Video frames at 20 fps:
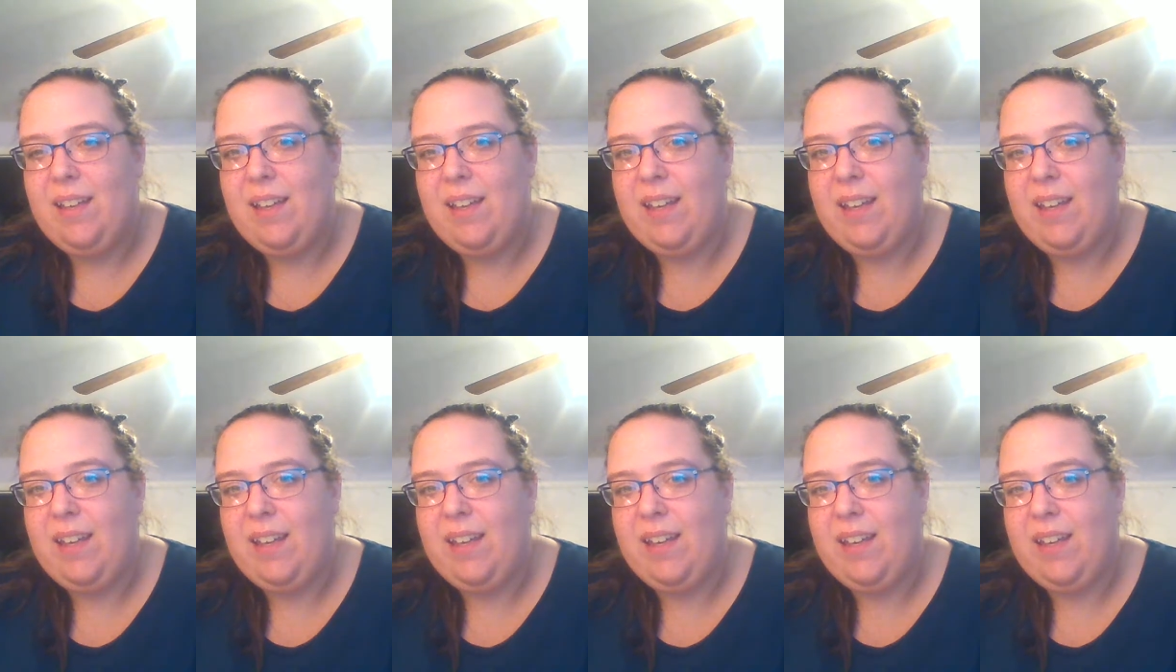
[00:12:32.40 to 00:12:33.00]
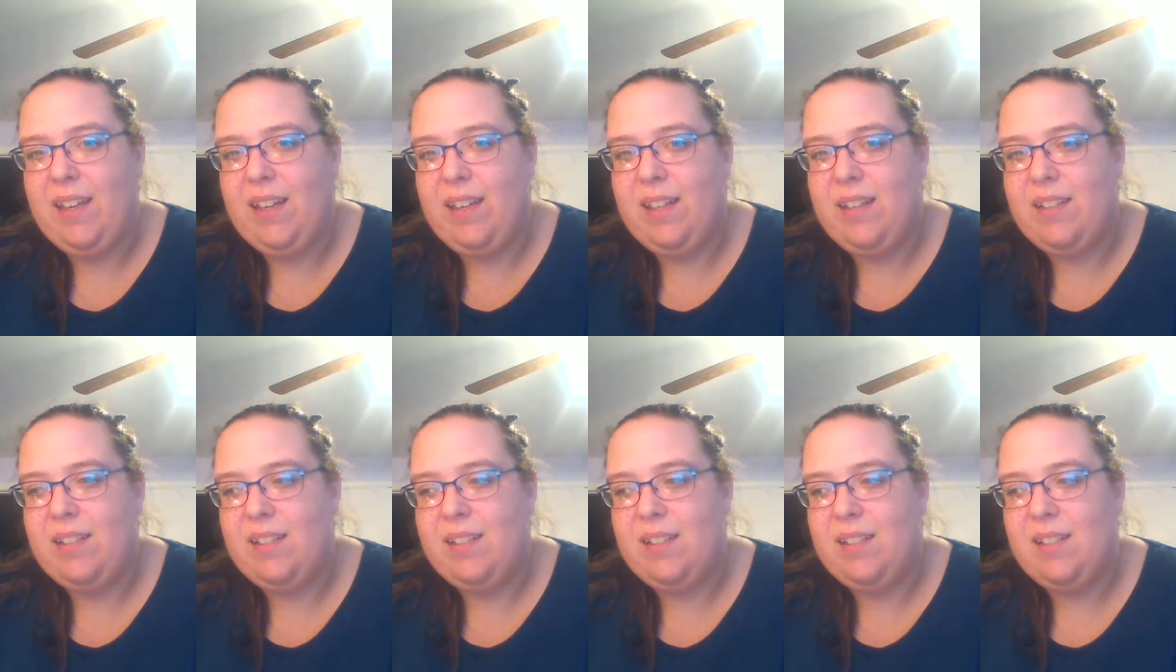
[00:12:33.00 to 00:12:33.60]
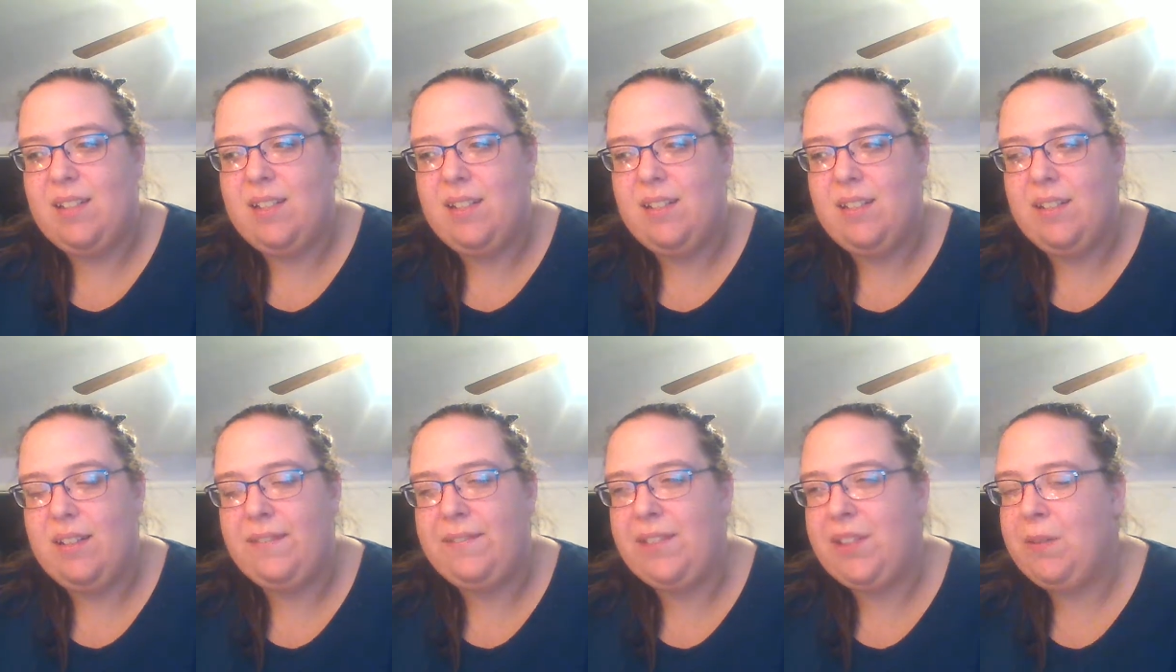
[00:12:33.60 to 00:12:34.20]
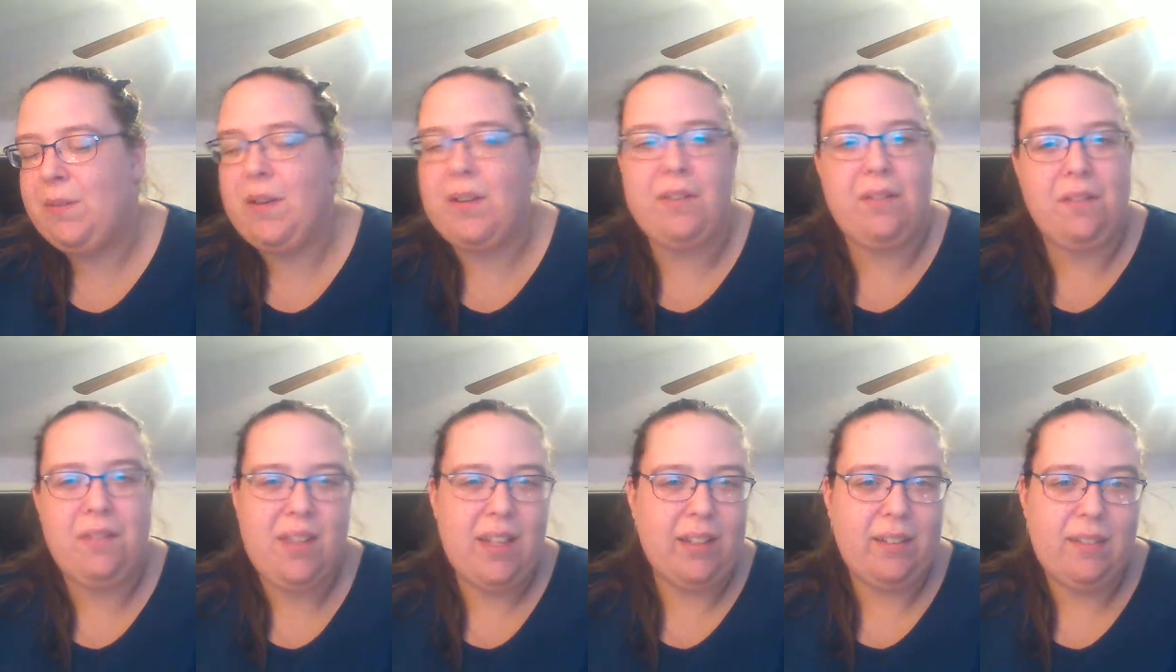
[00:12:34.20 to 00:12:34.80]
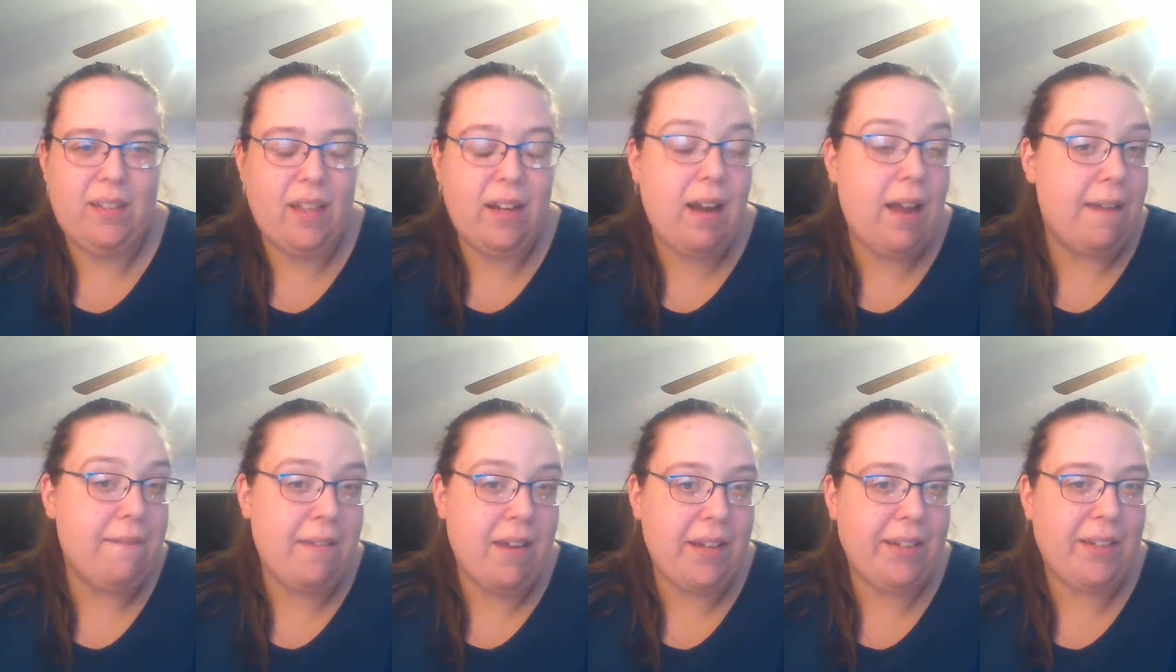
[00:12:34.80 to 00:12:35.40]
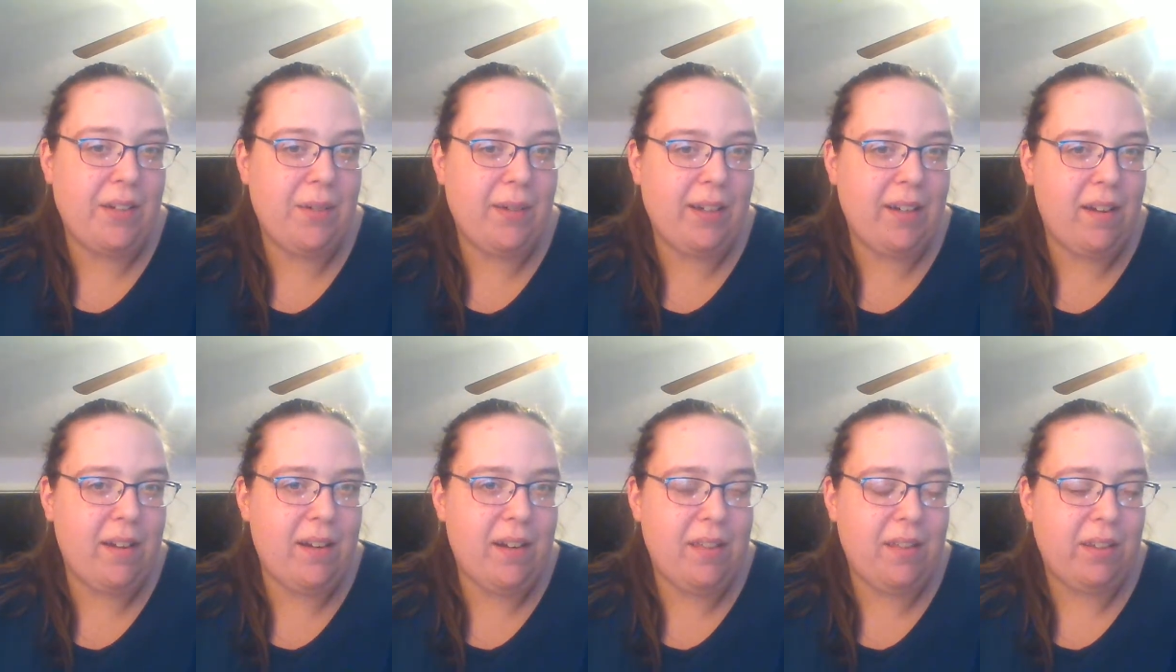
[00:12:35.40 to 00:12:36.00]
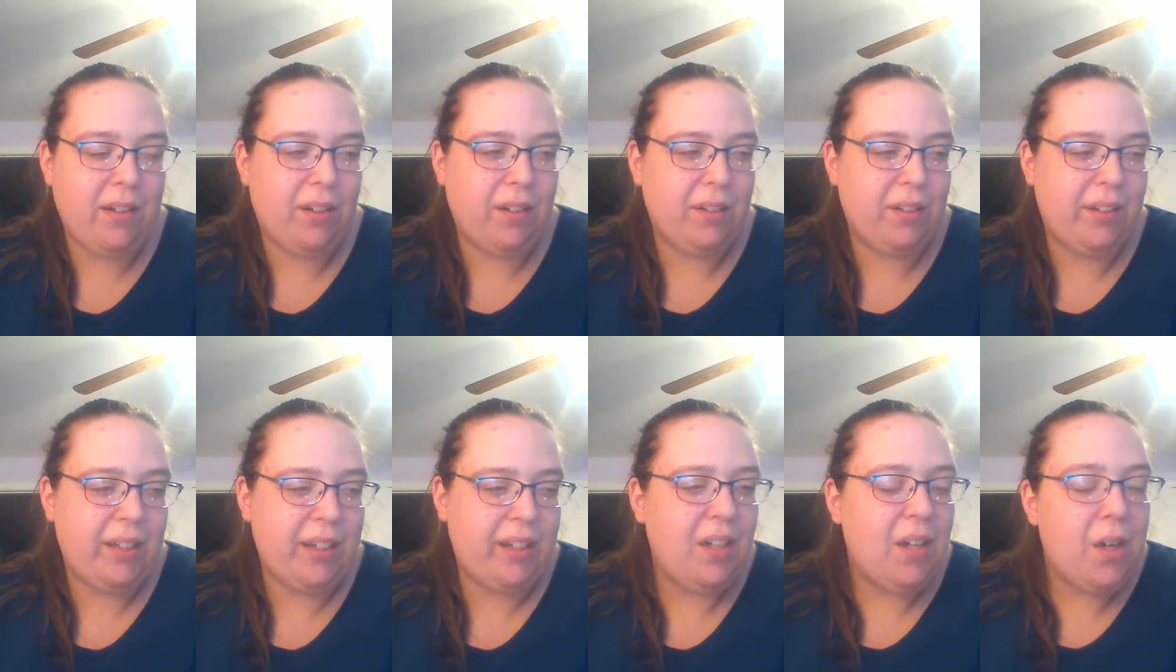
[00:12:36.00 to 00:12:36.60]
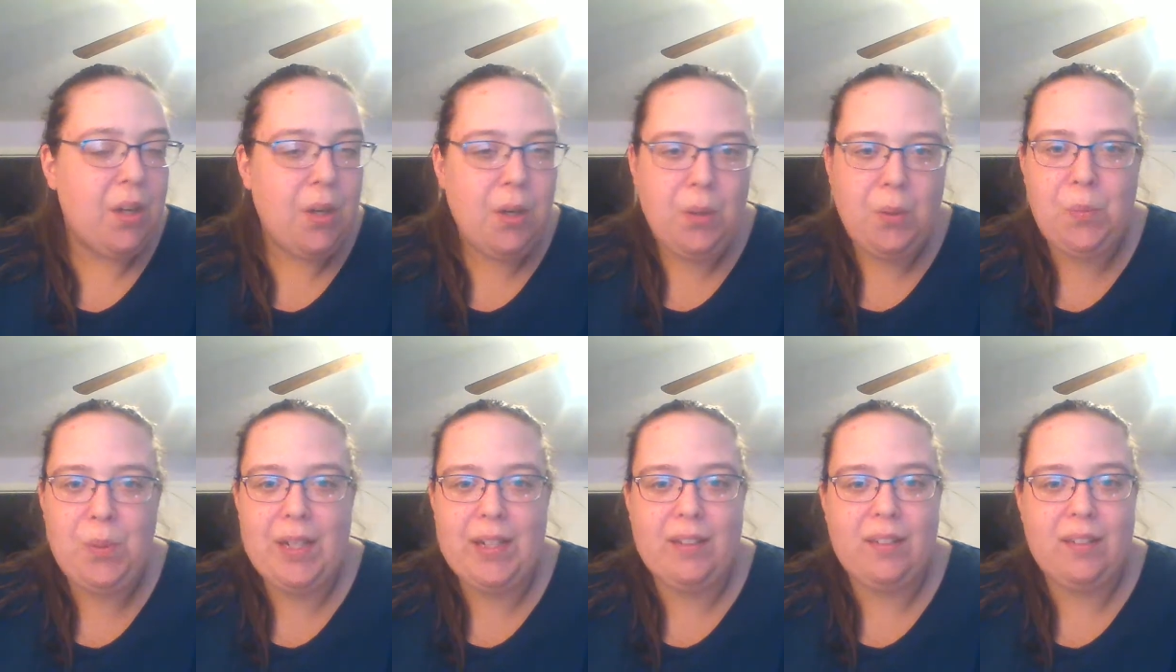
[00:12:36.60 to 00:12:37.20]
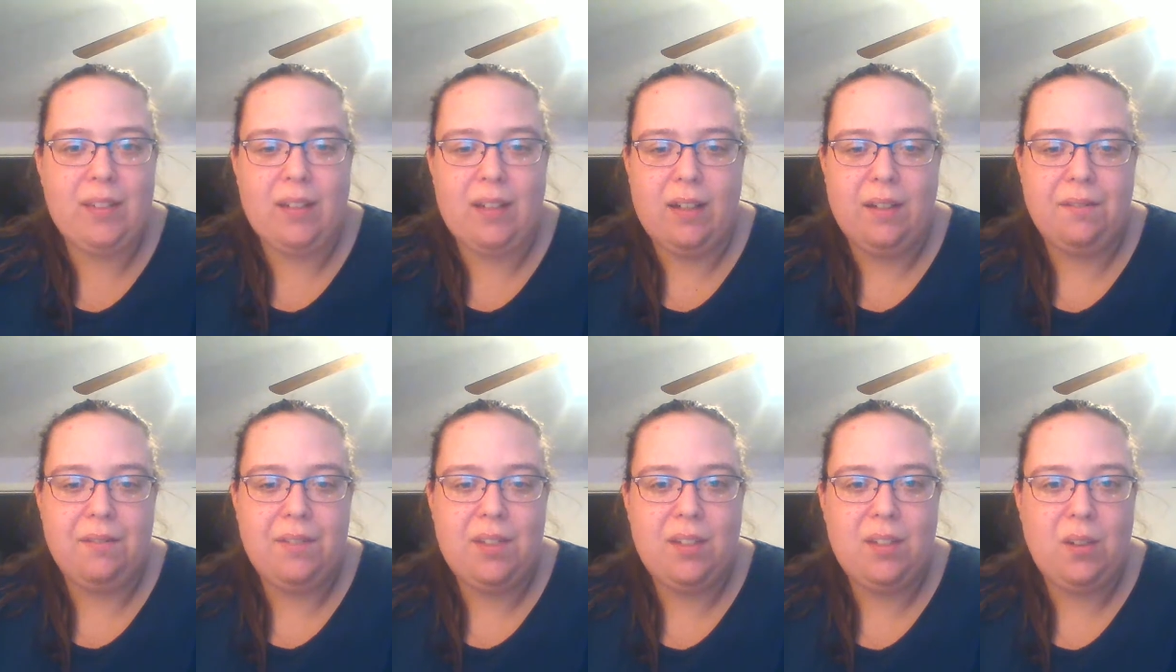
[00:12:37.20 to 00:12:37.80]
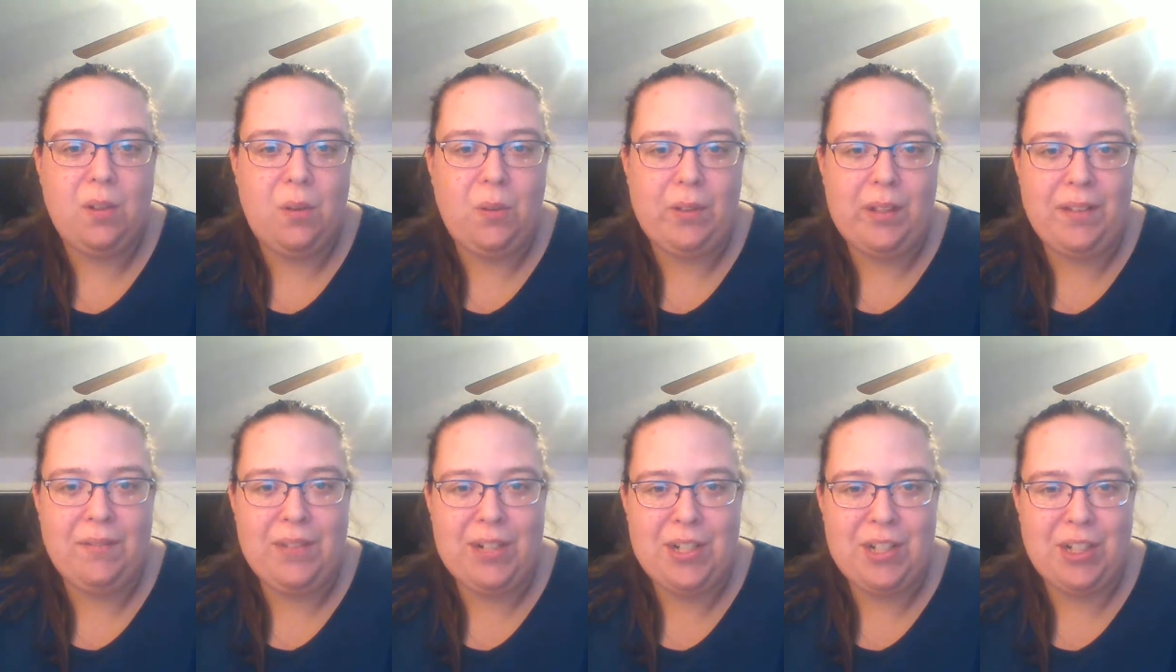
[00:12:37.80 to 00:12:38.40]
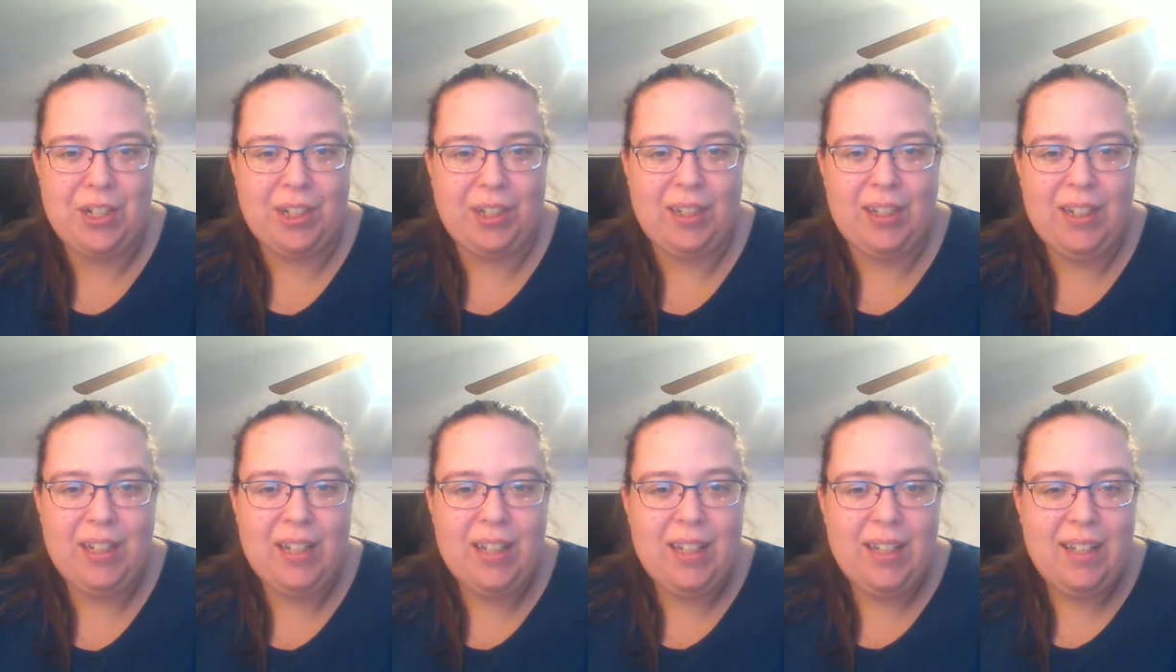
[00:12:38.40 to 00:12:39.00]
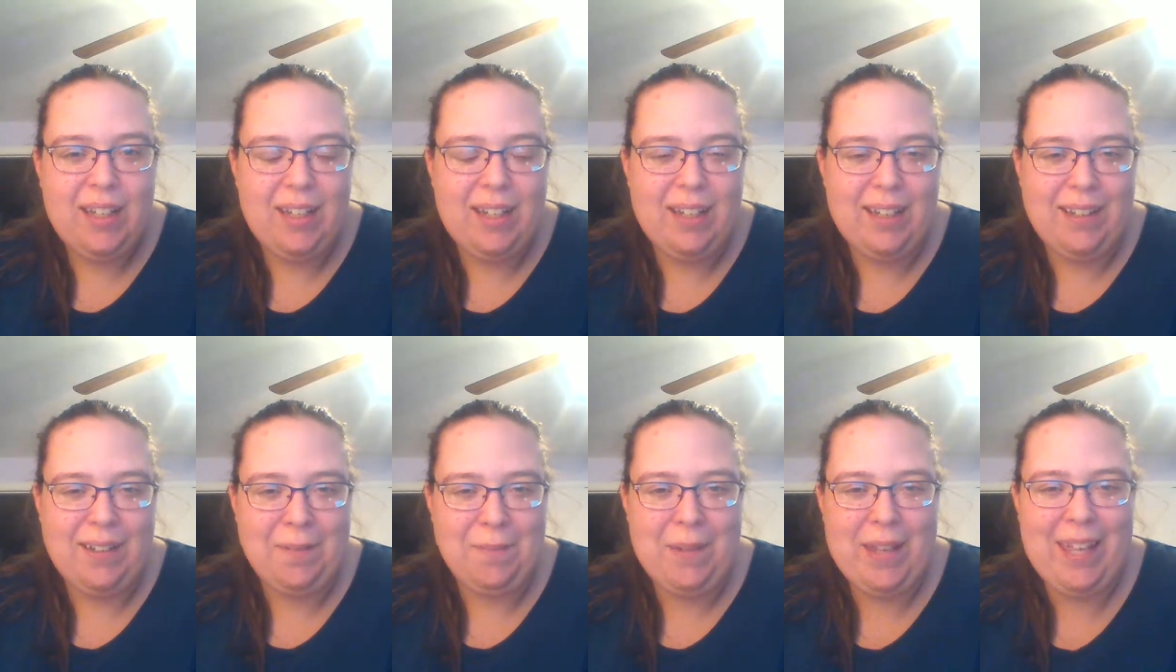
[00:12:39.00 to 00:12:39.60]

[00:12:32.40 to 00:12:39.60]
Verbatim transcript: and a few other things that I've had going on in the early weeks of this whole adventure. Um,